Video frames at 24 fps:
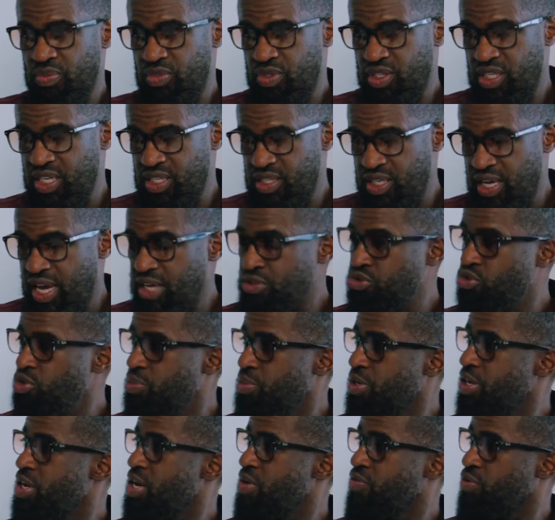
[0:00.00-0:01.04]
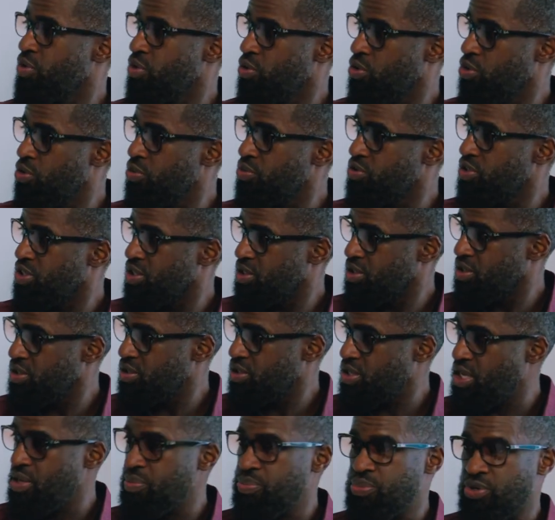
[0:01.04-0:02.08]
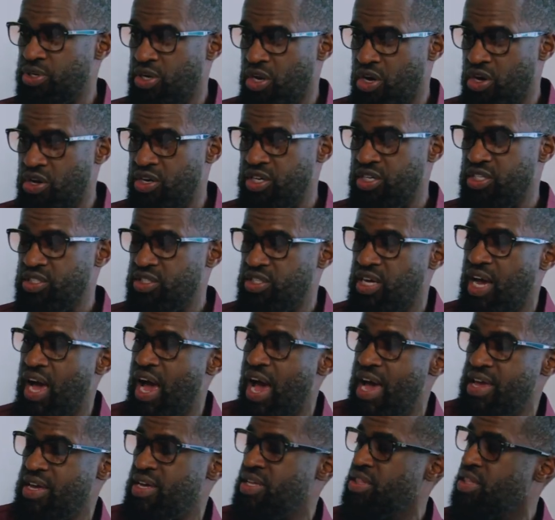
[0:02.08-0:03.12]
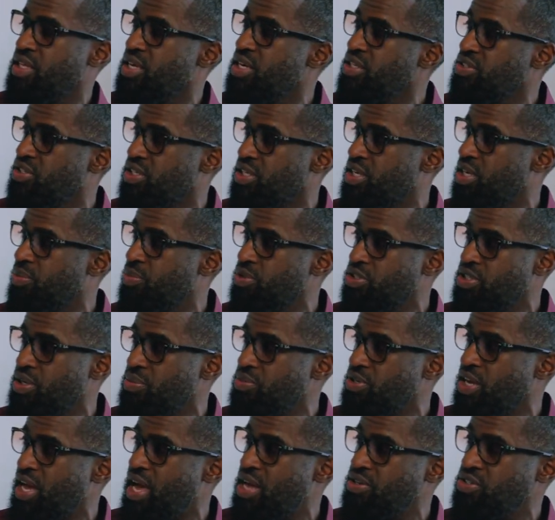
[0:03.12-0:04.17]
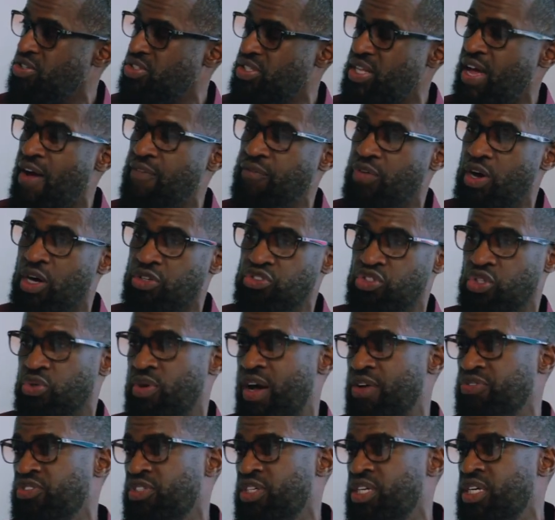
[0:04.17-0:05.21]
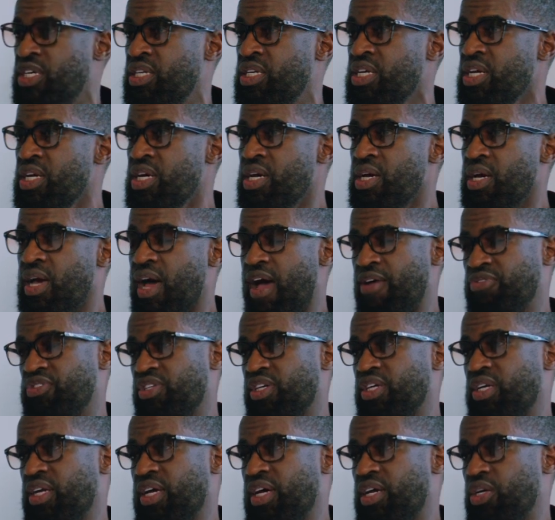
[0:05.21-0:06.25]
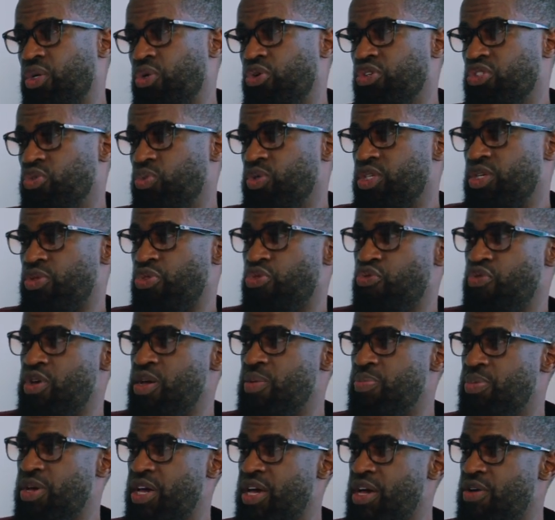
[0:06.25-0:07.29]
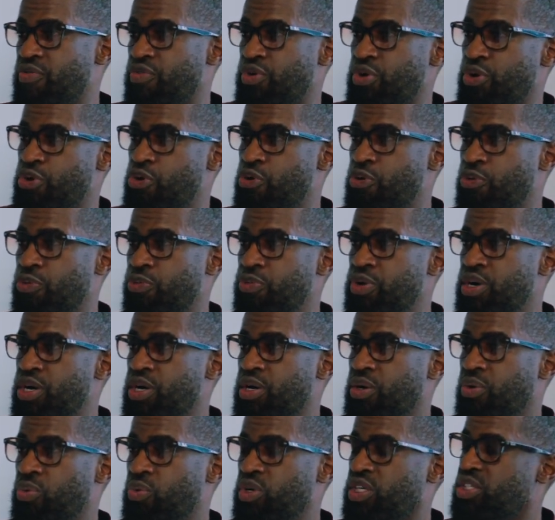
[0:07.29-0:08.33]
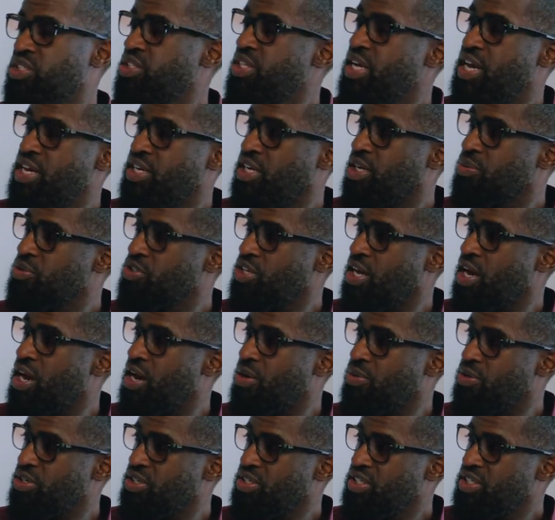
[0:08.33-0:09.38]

get the extra bedrooms and they put all the high-end things in there, but sometimes it's not functional. I've seen landlords with a 3-bedroom with a stand-up shower,